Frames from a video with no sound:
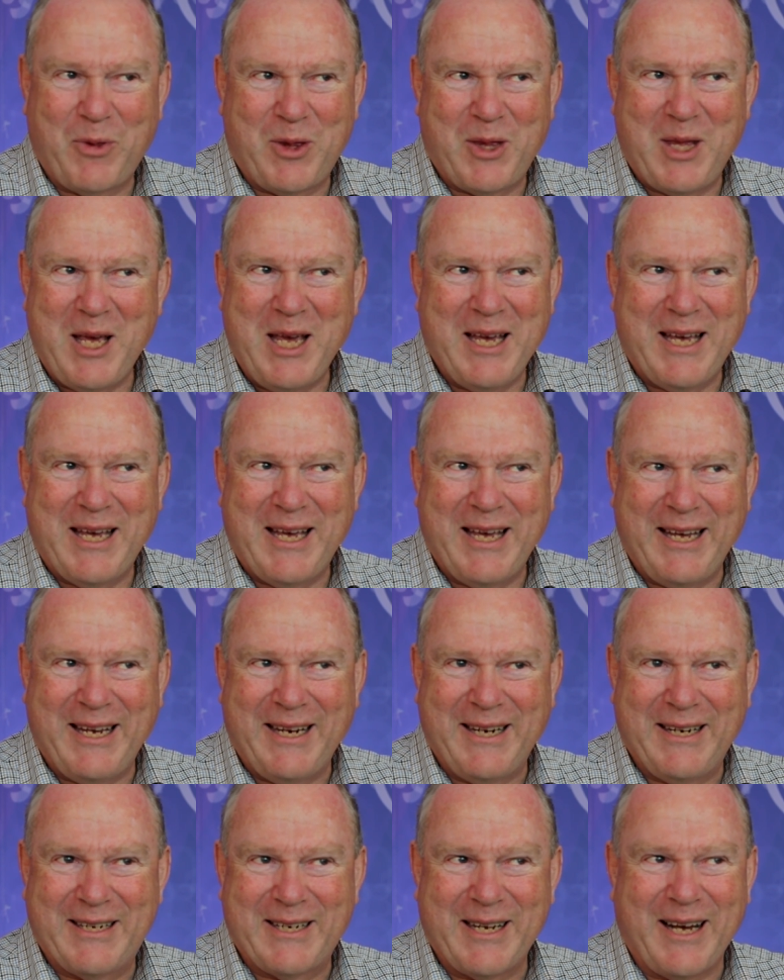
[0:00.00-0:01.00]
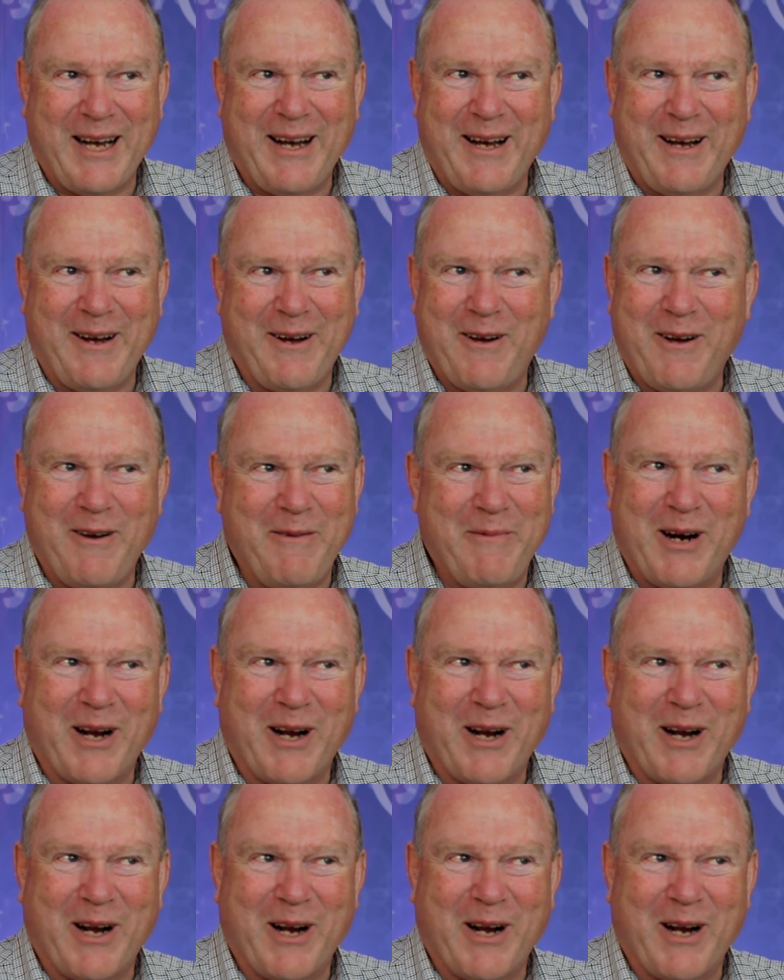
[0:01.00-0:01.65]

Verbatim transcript: thinking Tahoe,